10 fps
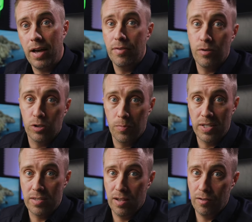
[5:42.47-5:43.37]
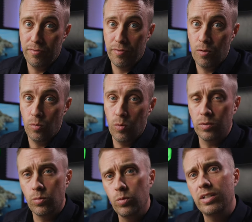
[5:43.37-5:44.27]
I thought to myself,
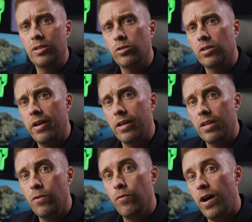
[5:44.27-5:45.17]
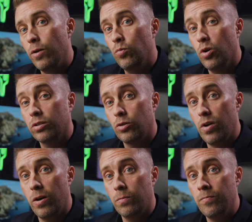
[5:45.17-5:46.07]
what would it look like if I walked
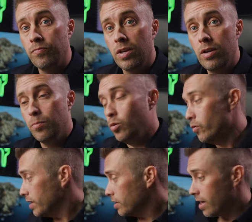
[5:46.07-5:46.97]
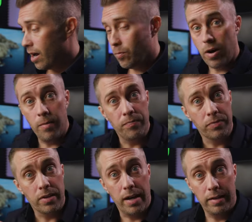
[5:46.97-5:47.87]
around moving the camera
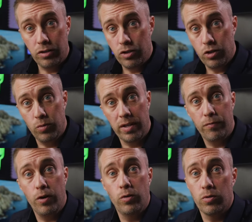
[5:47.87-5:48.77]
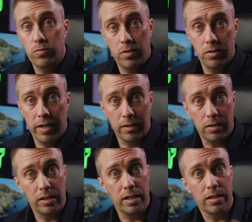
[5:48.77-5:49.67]
and shooting photos, like
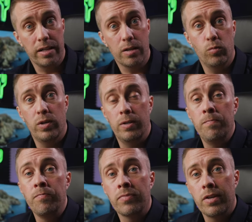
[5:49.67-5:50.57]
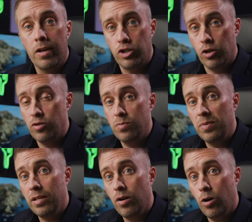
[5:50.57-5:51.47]
click click click with a shutter
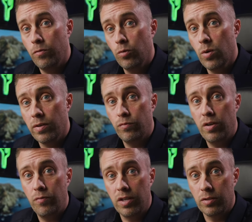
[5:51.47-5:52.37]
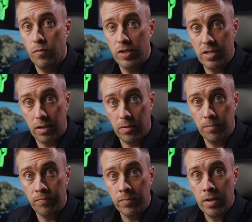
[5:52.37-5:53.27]
speed of 1 50th of a second?